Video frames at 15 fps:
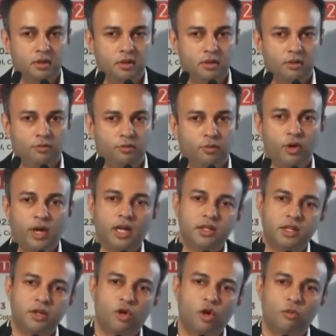for other
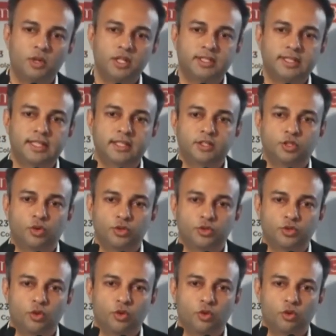global cities
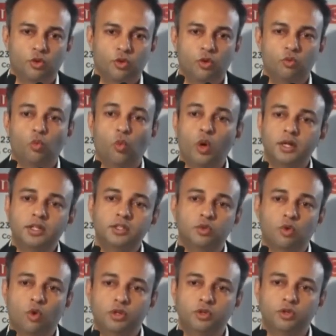also on what is
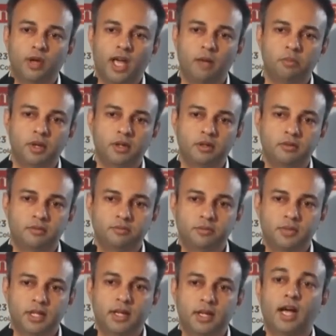going to happen
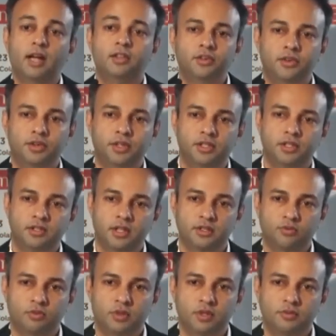in other regions as
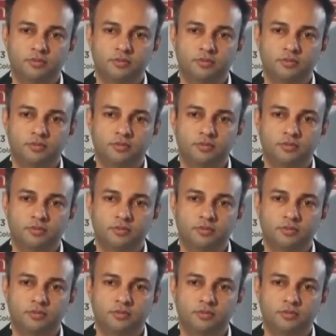well.